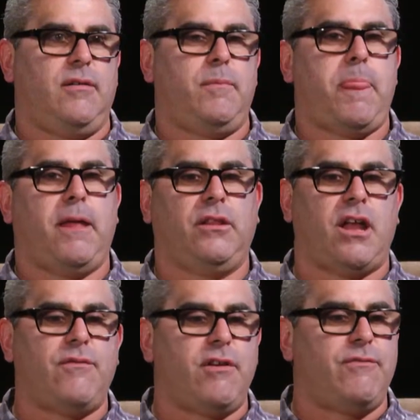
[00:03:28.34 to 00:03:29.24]
A
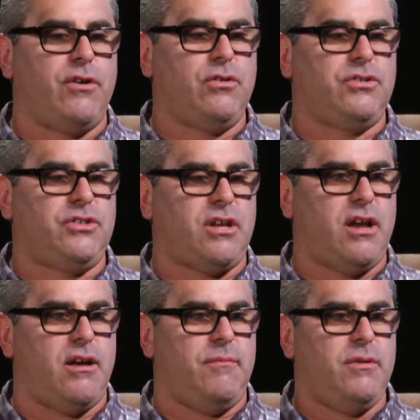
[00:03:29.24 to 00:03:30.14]
lot of our folks,
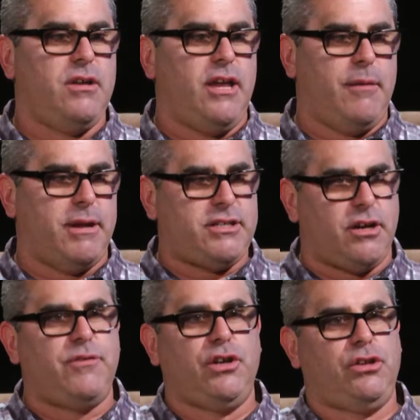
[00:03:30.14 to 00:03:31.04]
and
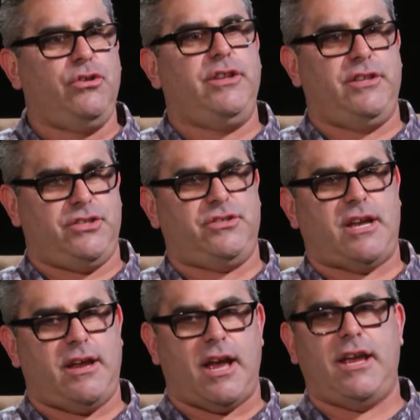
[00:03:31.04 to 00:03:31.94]
myself included,
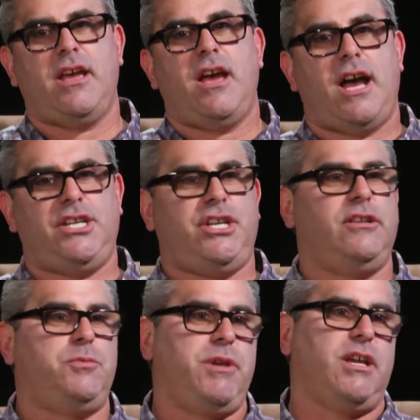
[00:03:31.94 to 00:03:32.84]
I
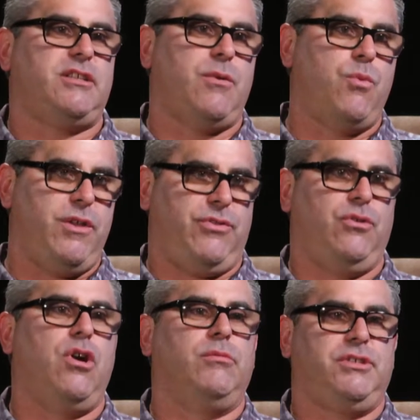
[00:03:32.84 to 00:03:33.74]
share this because I went
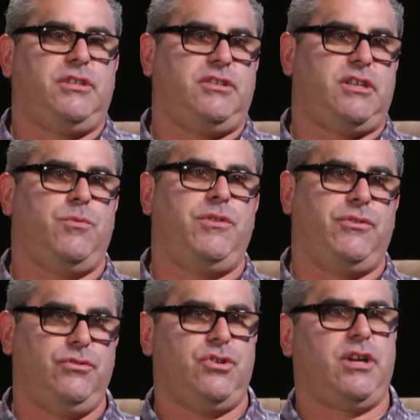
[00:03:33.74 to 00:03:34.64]
through homelessness, I
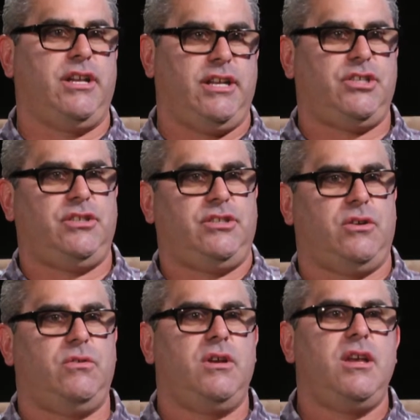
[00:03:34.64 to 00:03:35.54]
went through drug addiction,
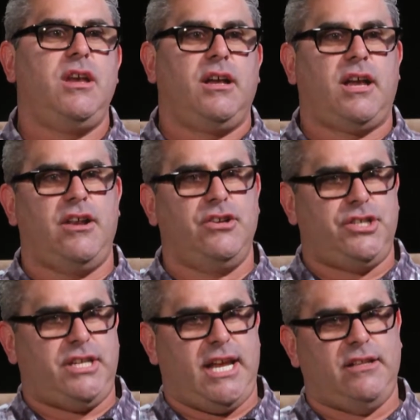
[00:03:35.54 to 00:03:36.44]
so I kind of
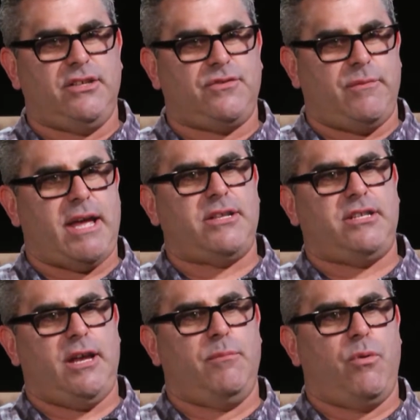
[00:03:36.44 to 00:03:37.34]
understand this from
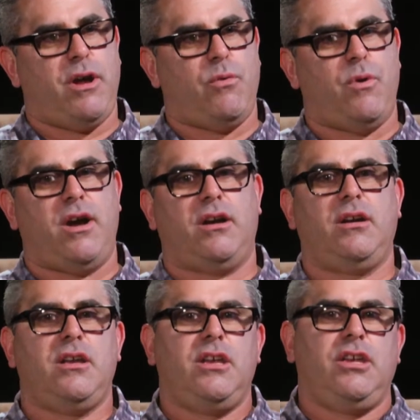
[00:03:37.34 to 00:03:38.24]
that standpoint
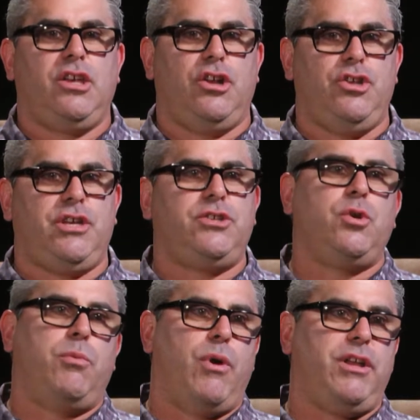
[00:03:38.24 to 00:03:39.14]
where, you
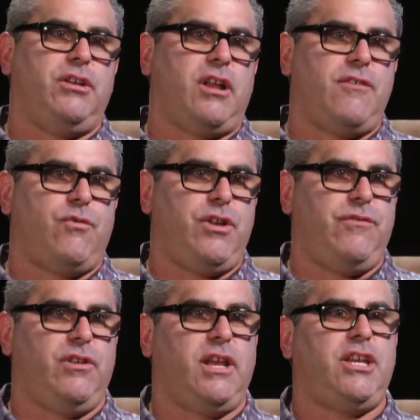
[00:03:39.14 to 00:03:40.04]
get to a point in your life where
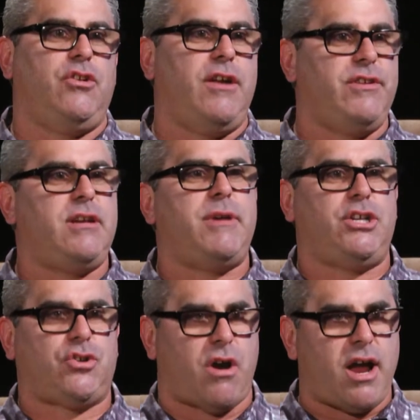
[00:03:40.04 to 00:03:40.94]
you feel like, every time
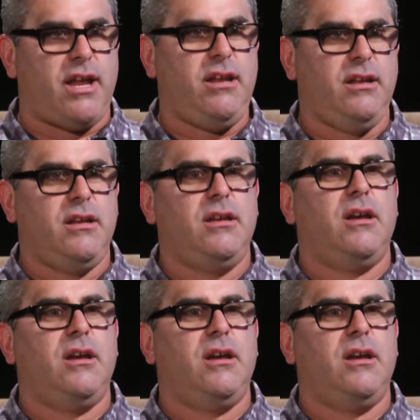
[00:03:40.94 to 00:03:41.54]
I try,